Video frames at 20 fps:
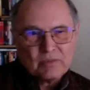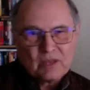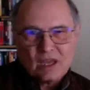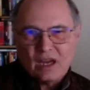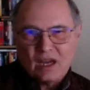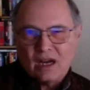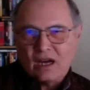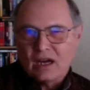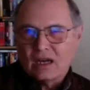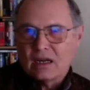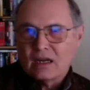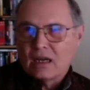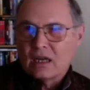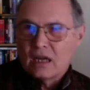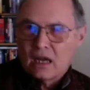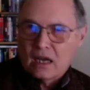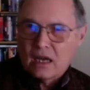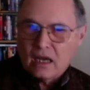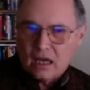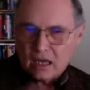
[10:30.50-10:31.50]

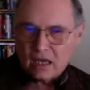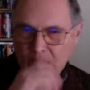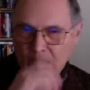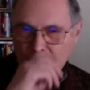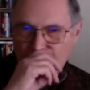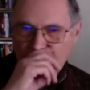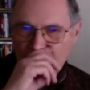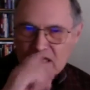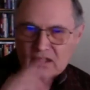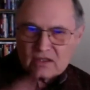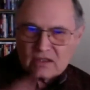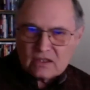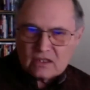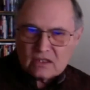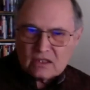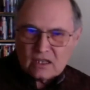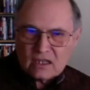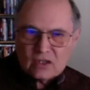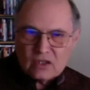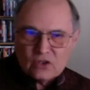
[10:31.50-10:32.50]
And I'm going to
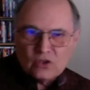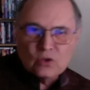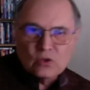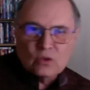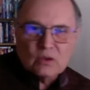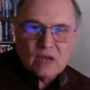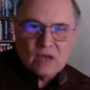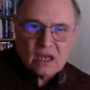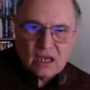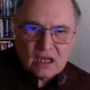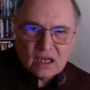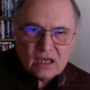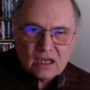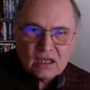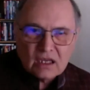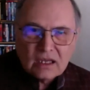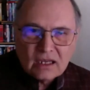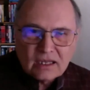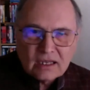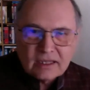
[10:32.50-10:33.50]
send you
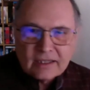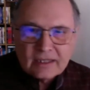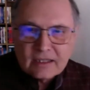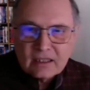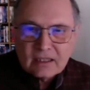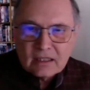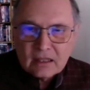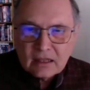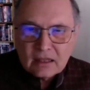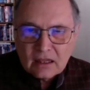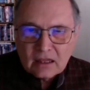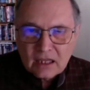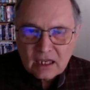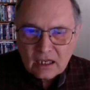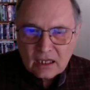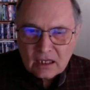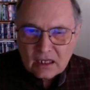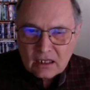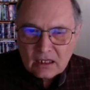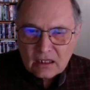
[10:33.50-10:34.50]
a
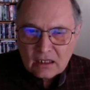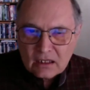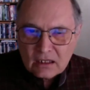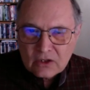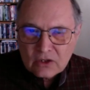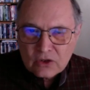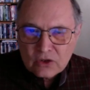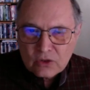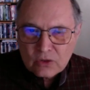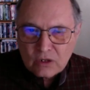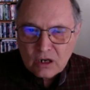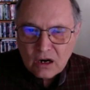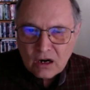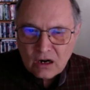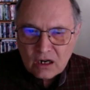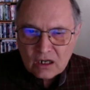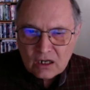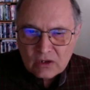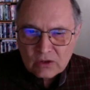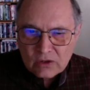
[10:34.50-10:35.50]
link to an
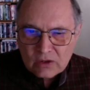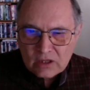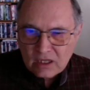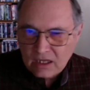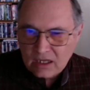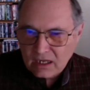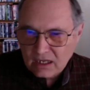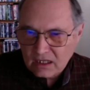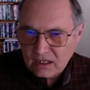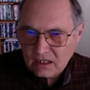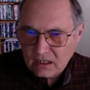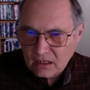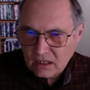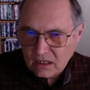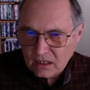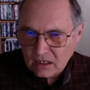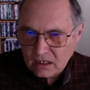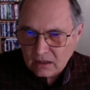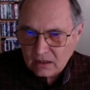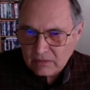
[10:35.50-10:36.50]
article that
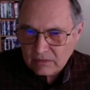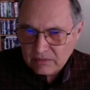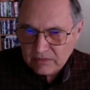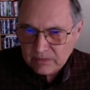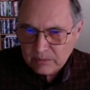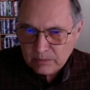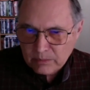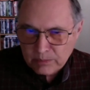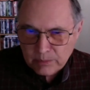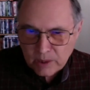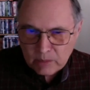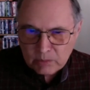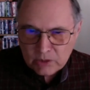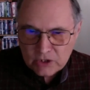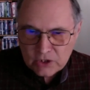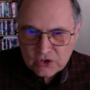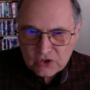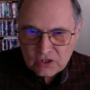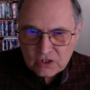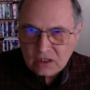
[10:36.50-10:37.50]
I
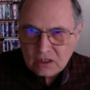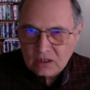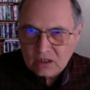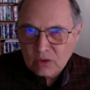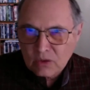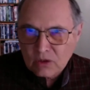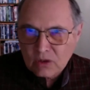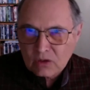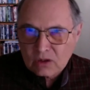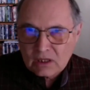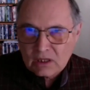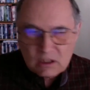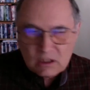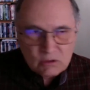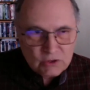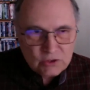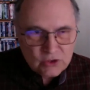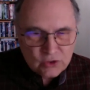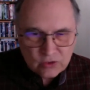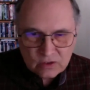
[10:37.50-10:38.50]
published in World
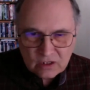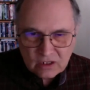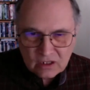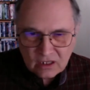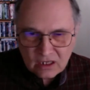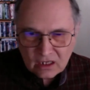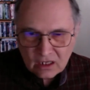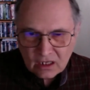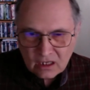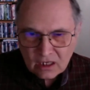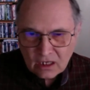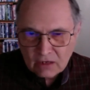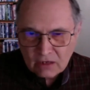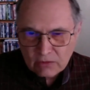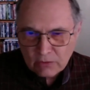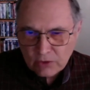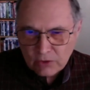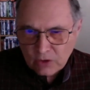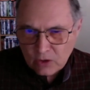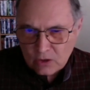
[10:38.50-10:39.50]
Literature Today
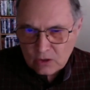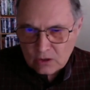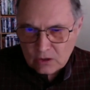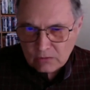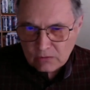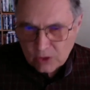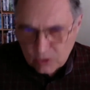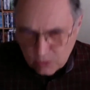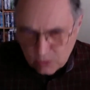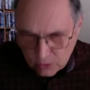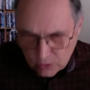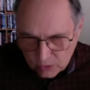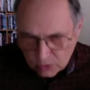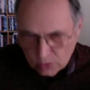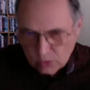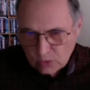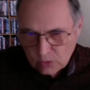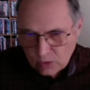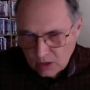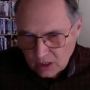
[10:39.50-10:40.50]
for those of you
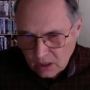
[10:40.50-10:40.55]
who